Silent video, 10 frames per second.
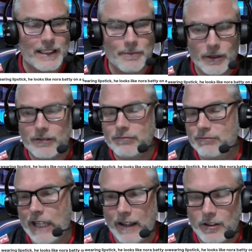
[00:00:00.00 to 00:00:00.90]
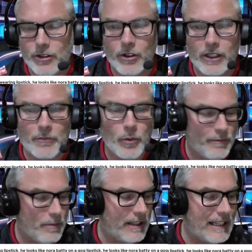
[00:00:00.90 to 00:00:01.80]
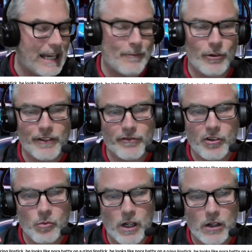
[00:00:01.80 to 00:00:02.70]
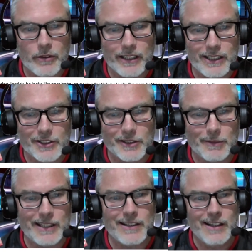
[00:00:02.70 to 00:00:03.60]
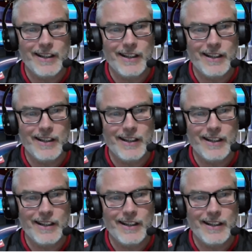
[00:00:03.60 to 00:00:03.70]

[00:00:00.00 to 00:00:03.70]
But yeah, good on him. We've been clamoring for a while that he should be